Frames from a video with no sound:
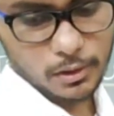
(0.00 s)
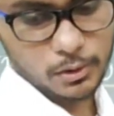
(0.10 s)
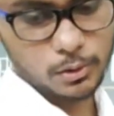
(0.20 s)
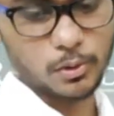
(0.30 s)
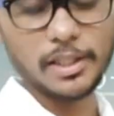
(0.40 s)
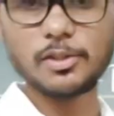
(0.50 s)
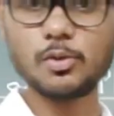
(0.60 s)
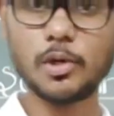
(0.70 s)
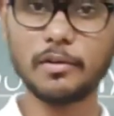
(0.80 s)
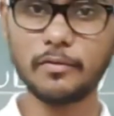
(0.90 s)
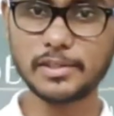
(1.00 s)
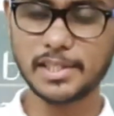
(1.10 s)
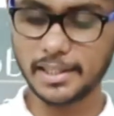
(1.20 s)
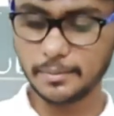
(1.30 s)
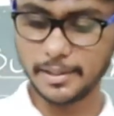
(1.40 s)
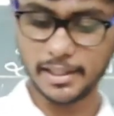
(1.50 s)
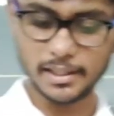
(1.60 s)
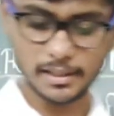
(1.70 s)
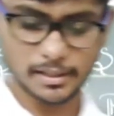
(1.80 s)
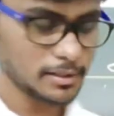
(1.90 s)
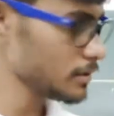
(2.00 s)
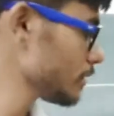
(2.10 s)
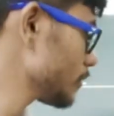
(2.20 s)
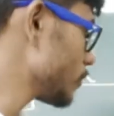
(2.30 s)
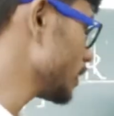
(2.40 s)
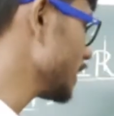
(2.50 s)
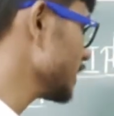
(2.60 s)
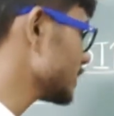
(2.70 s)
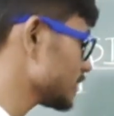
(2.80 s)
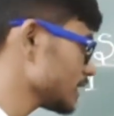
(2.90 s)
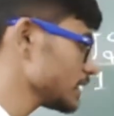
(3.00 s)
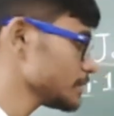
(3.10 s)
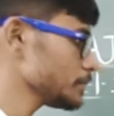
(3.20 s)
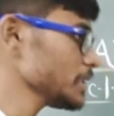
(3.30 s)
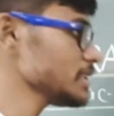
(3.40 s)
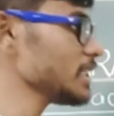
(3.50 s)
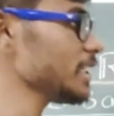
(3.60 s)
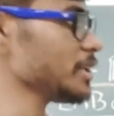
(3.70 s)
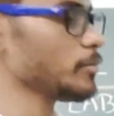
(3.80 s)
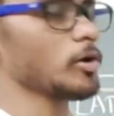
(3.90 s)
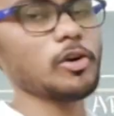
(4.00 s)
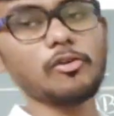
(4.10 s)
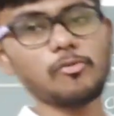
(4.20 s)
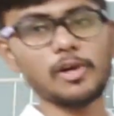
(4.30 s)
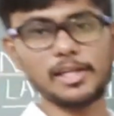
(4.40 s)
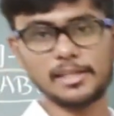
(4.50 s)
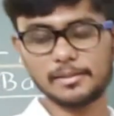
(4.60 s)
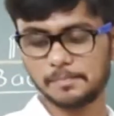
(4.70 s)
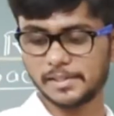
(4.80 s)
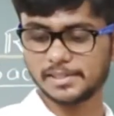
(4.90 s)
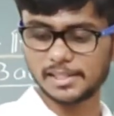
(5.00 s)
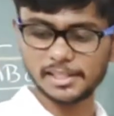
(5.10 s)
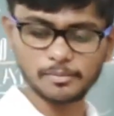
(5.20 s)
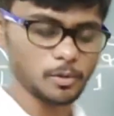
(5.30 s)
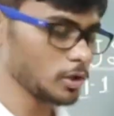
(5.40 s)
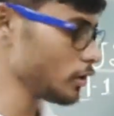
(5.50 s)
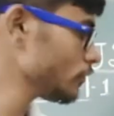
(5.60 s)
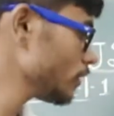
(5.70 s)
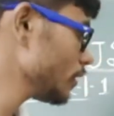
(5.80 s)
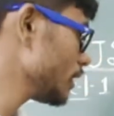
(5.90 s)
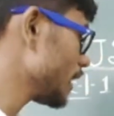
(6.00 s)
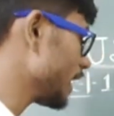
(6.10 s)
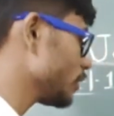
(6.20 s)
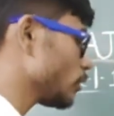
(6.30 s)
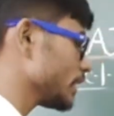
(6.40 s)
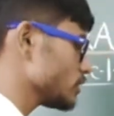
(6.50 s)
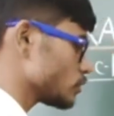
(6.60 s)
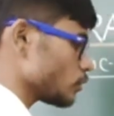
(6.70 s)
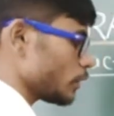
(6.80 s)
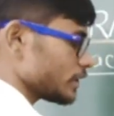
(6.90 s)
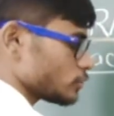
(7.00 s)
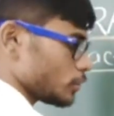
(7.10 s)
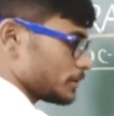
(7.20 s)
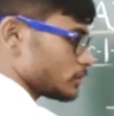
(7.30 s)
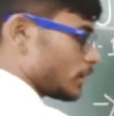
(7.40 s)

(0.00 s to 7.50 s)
So let's do our first activity. What it is? Pencil in a bowl of water. Pencil in a bowl of, I wrote H2O, H2O means